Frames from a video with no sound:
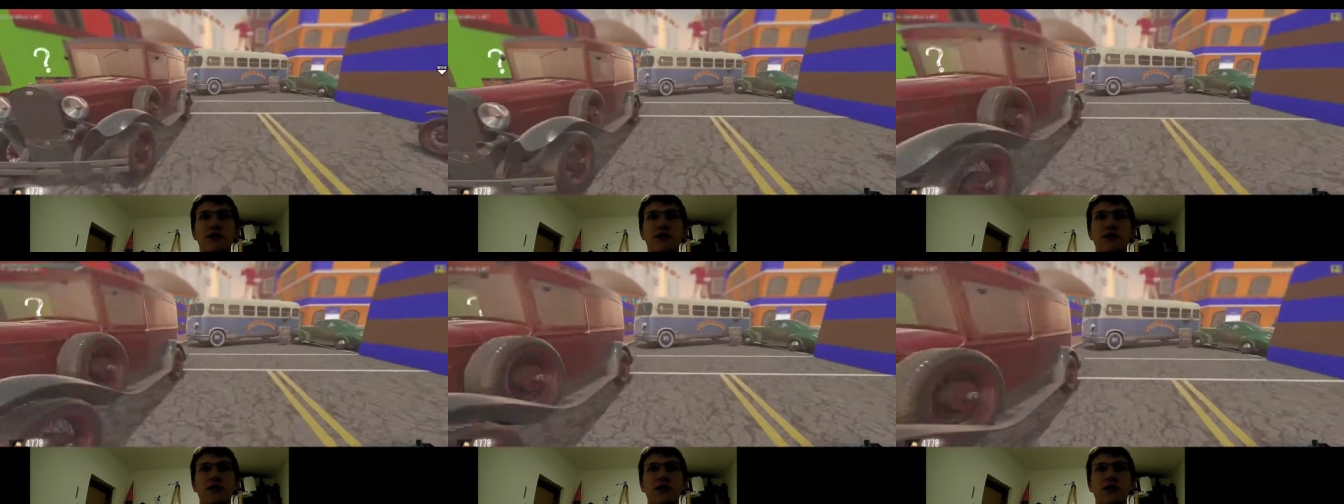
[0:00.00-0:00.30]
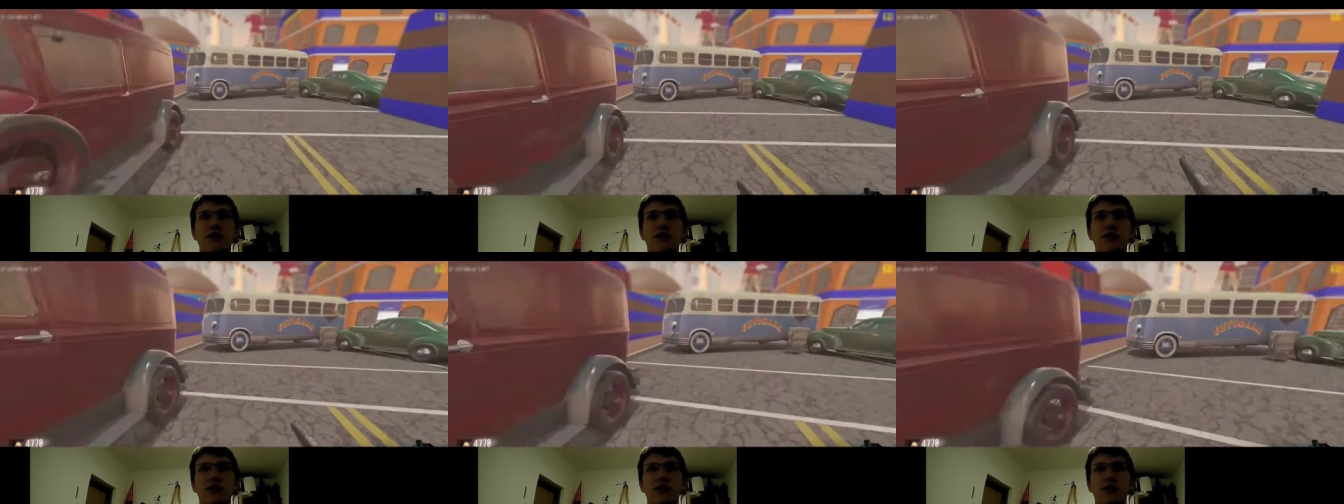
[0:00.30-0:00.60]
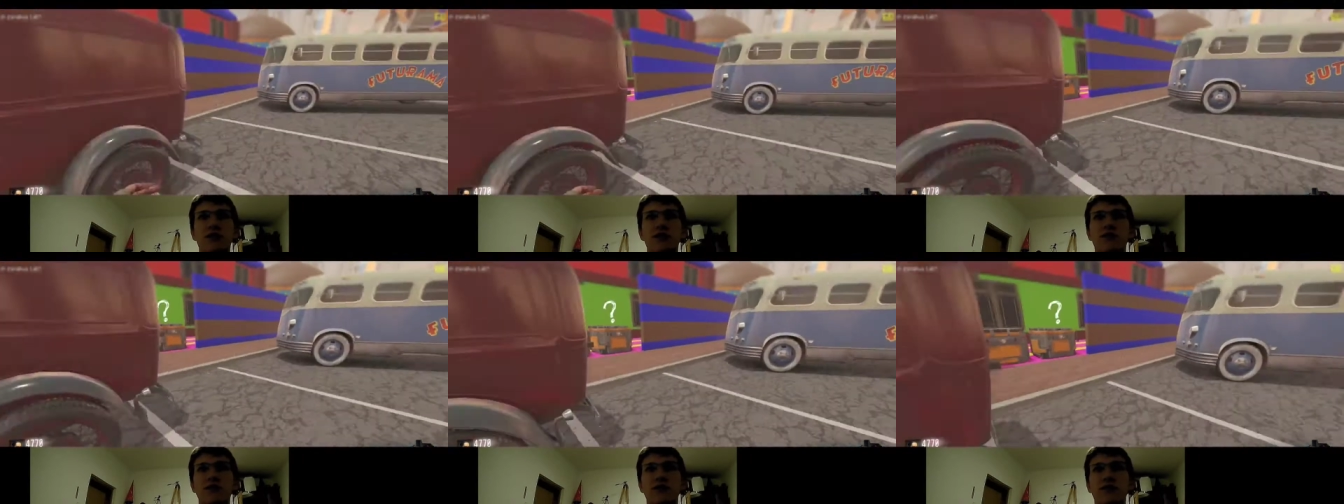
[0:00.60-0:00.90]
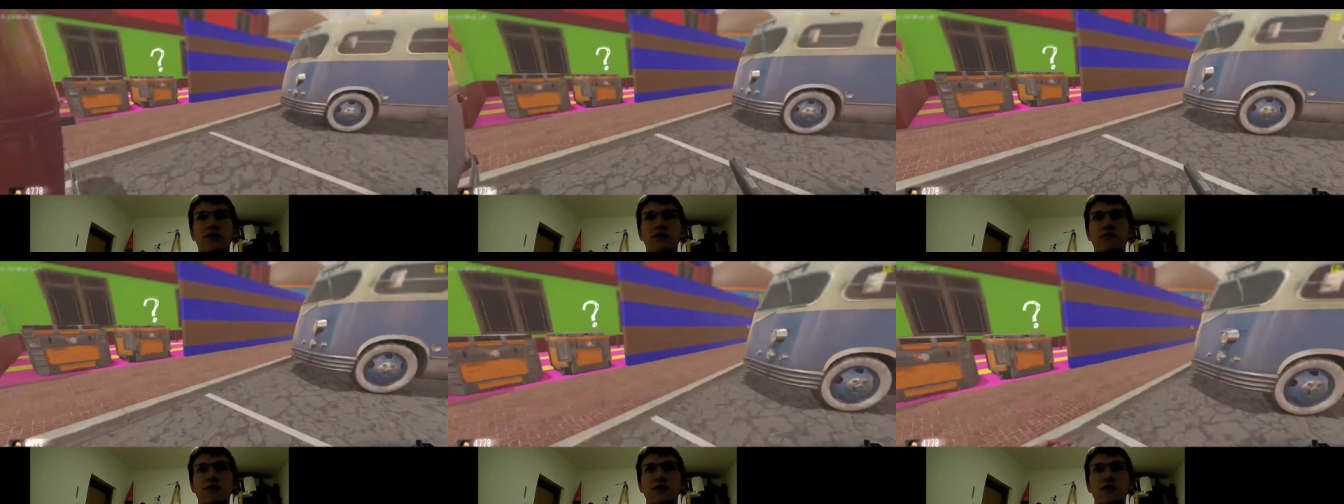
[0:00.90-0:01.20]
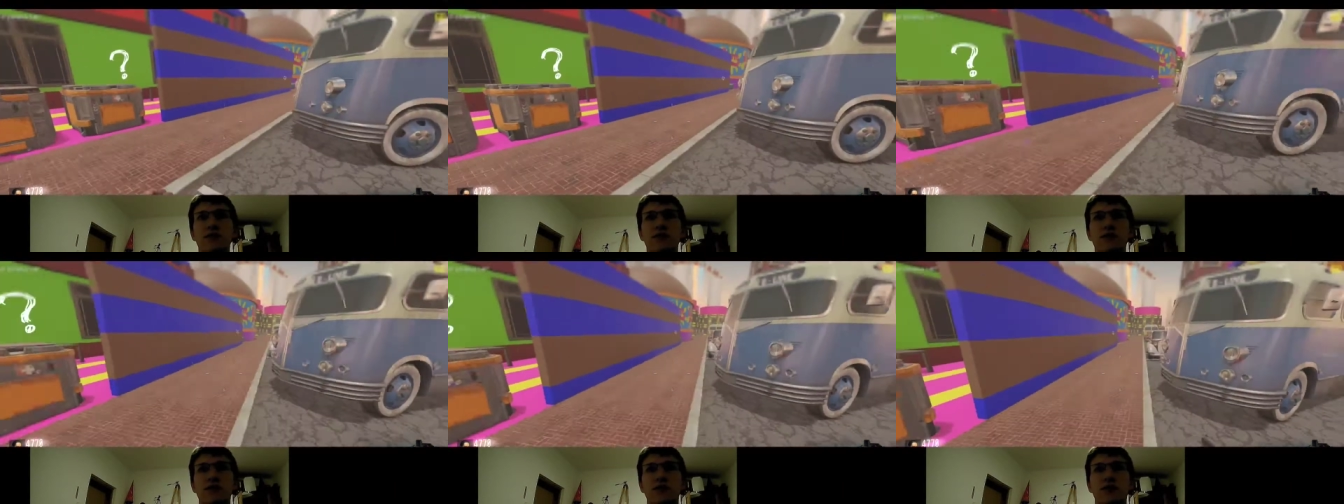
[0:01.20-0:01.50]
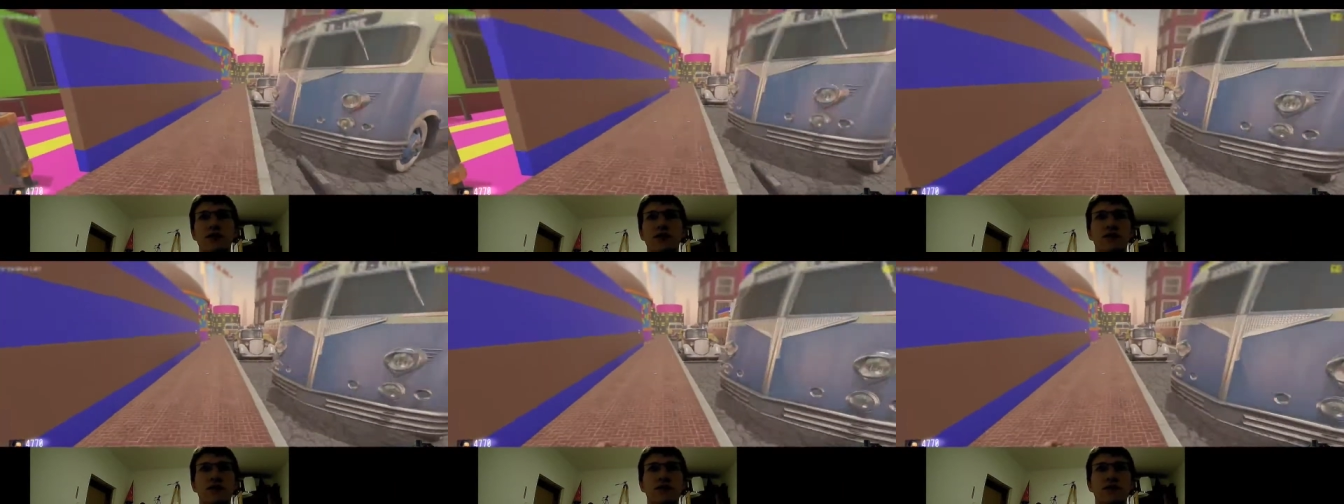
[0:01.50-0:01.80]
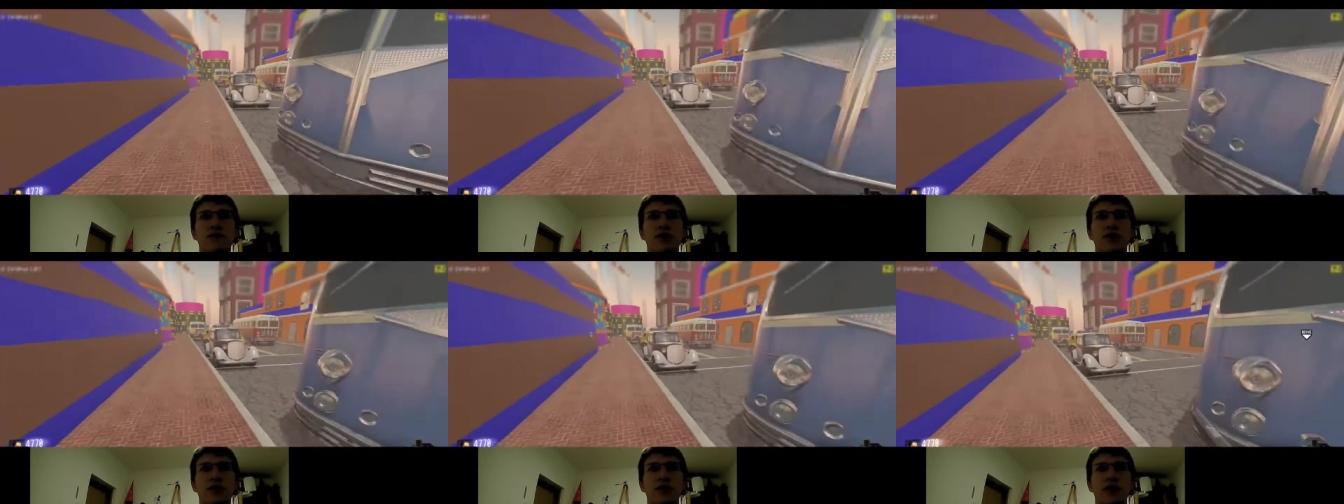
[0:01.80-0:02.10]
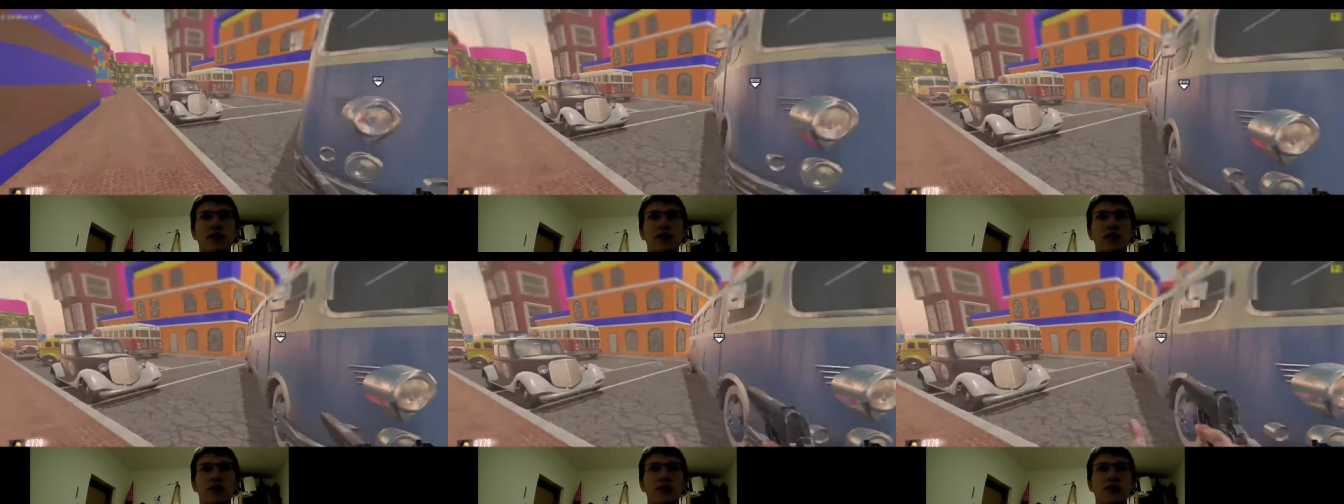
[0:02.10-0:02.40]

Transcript: I have to get rid of them, but I don't think